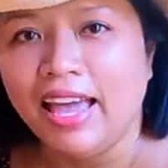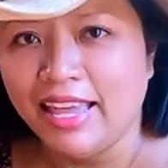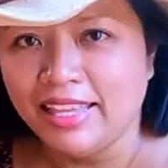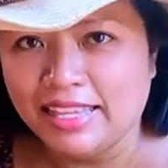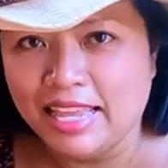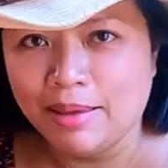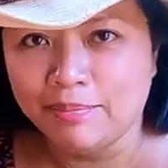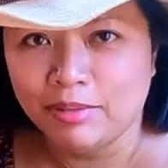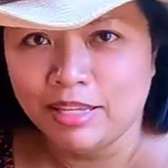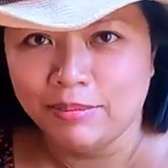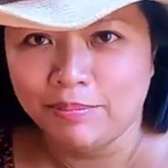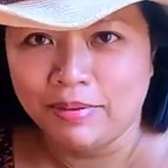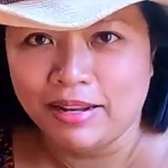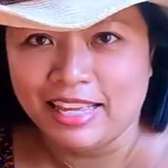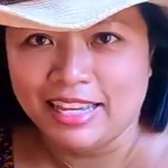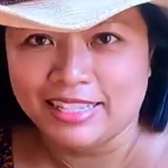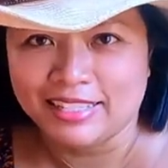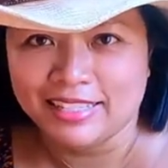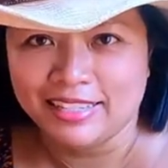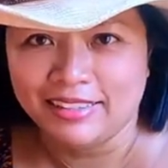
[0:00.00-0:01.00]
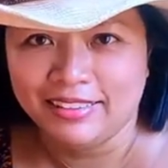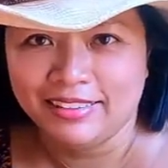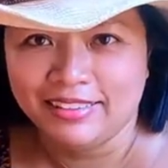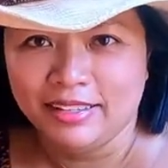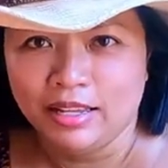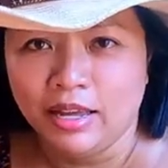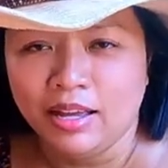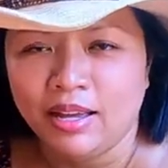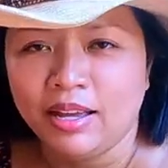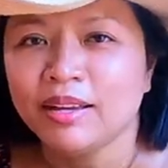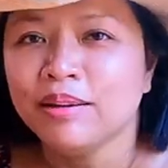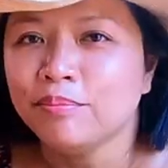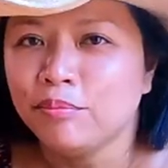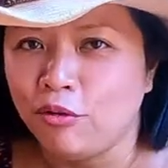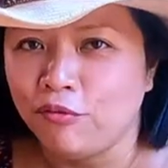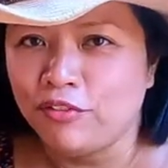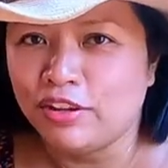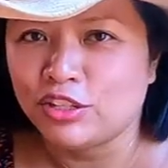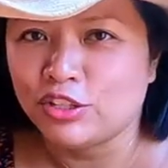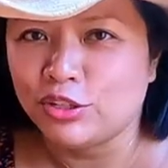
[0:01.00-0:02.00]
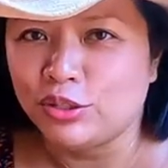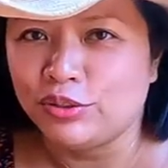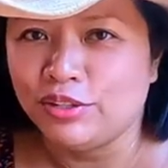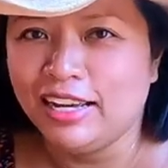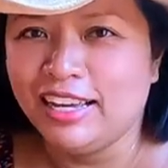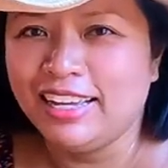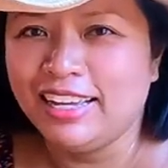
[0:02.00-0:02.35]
an anti plate. Perfecto.